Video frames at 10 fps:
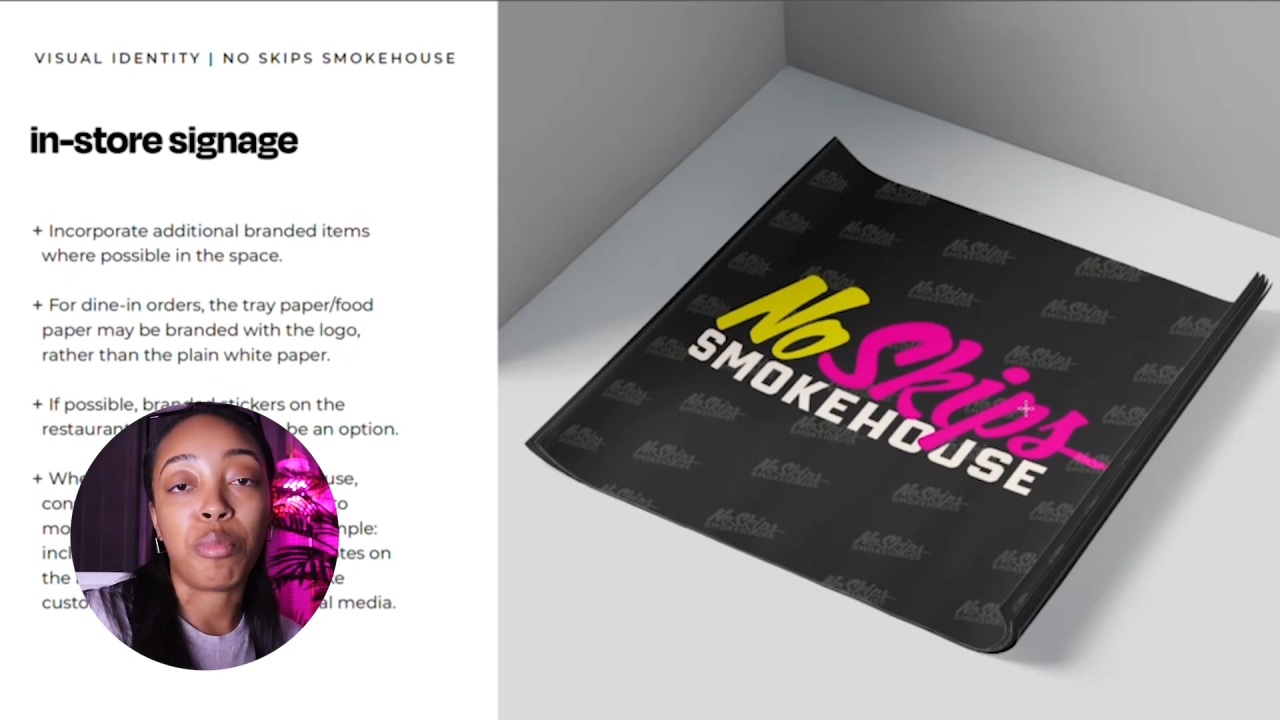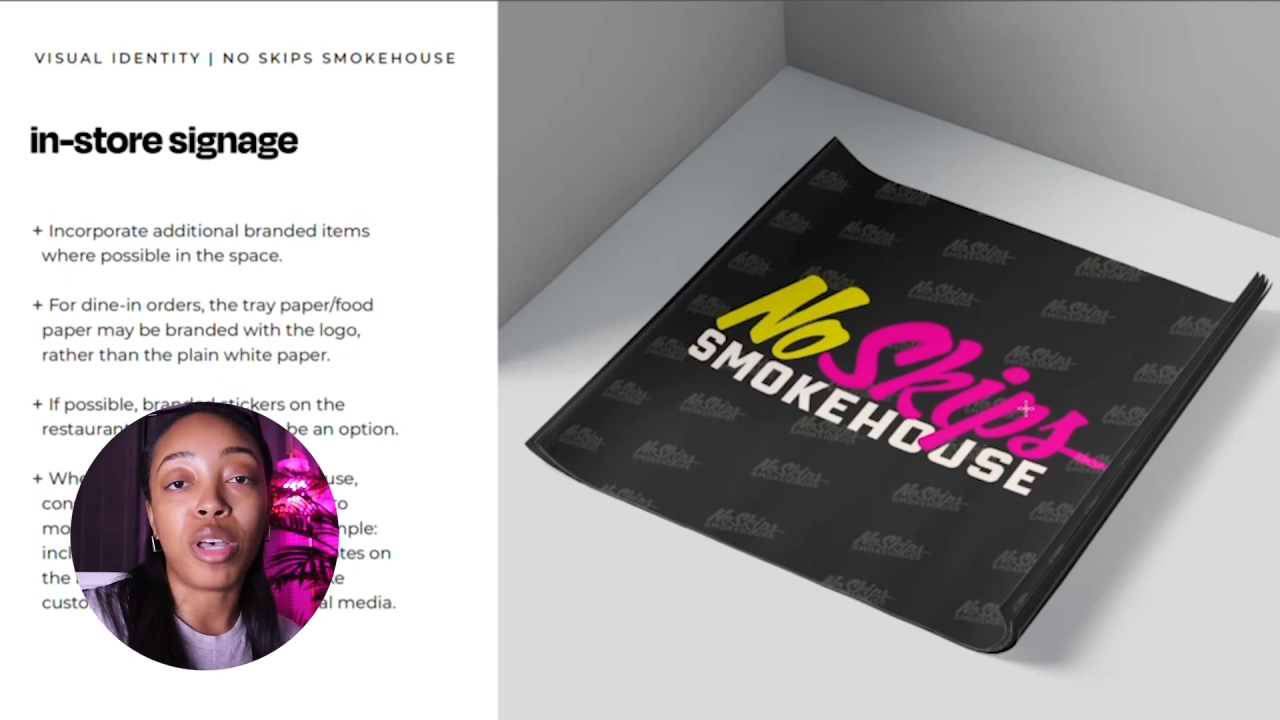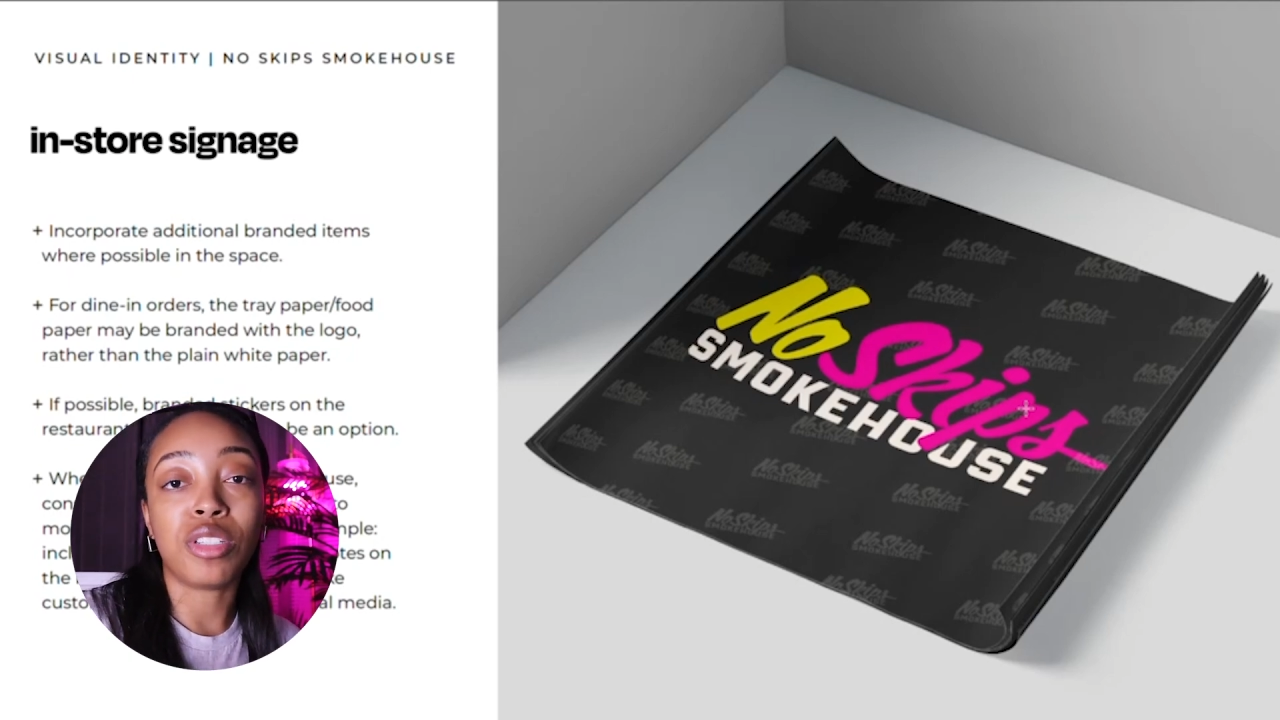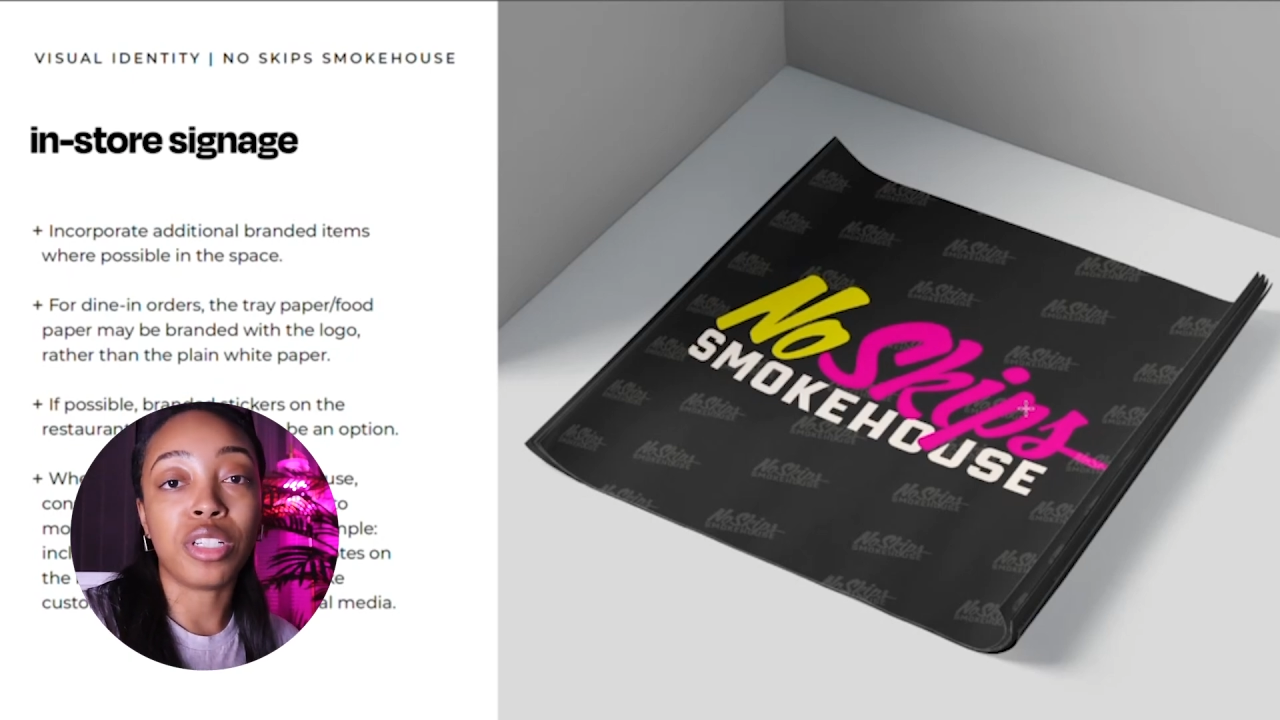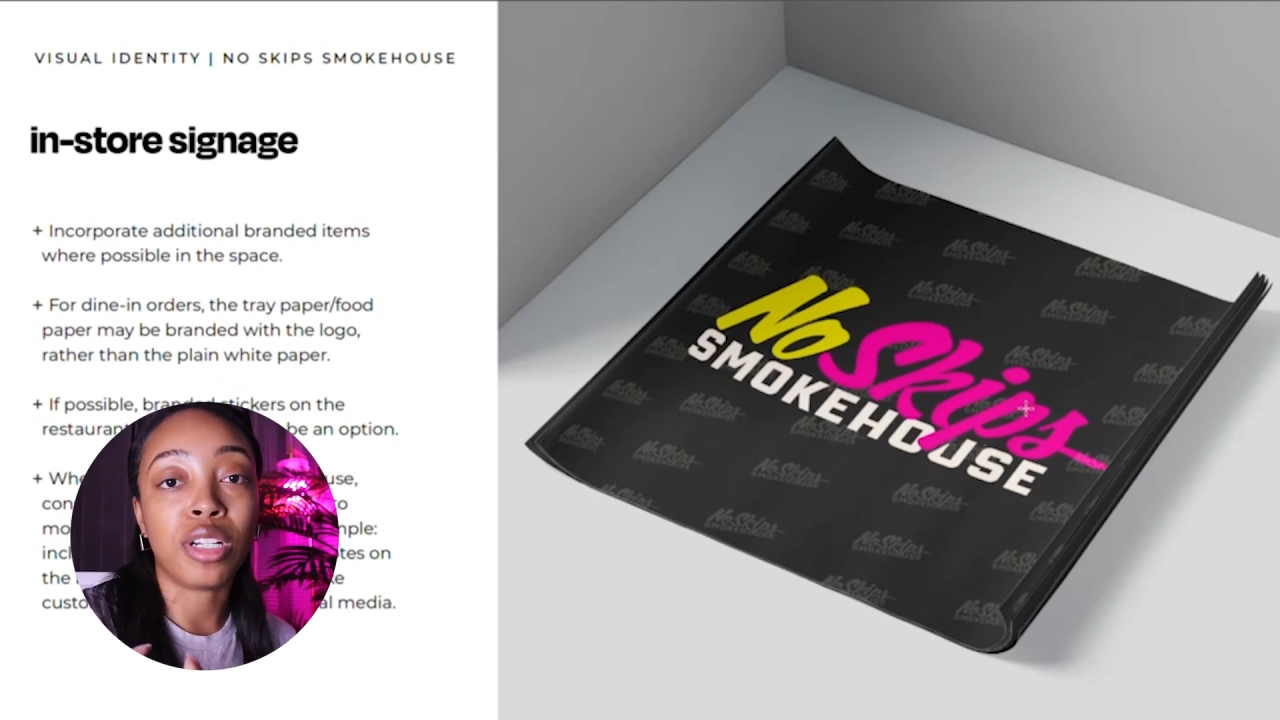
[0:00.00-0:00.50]

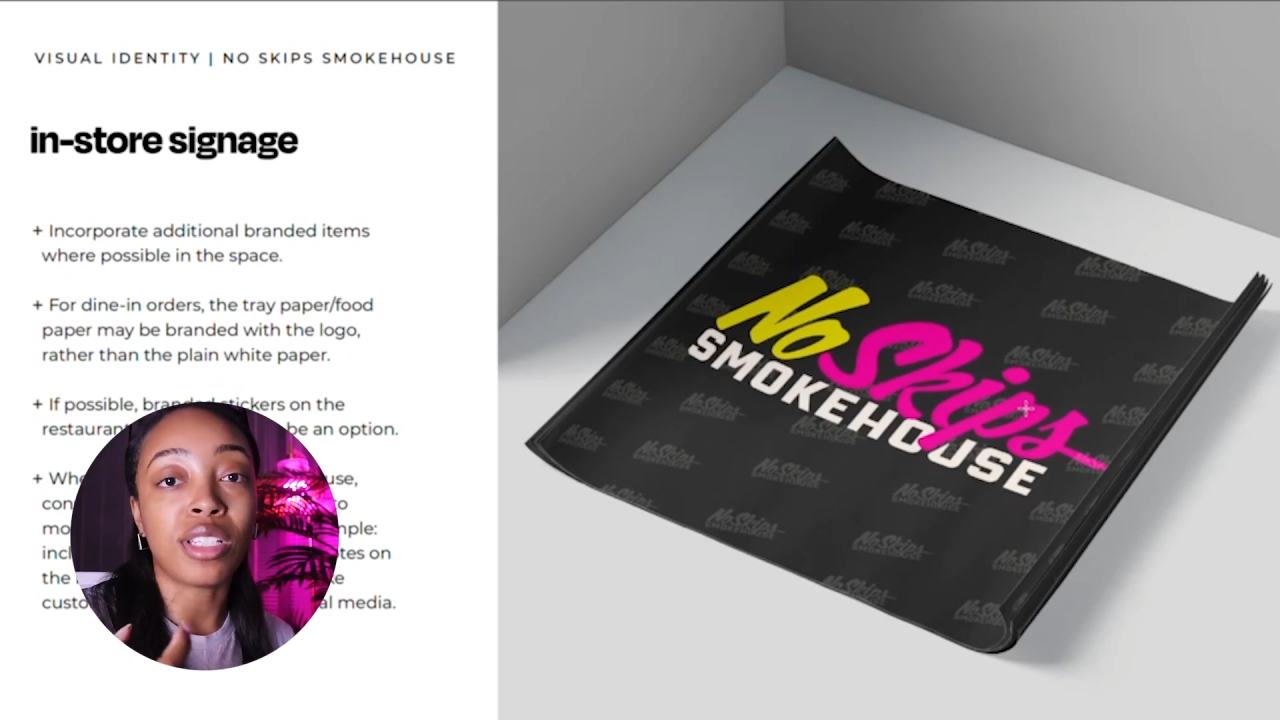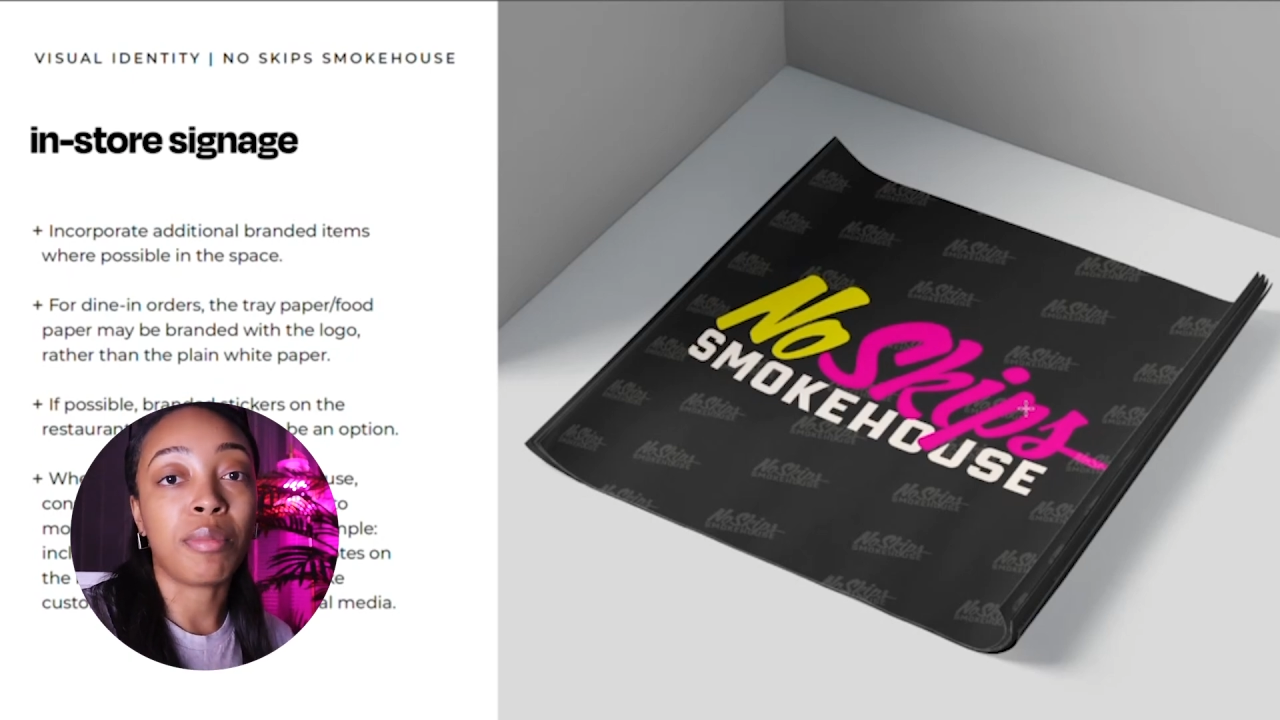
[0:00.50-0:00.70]
buzzers.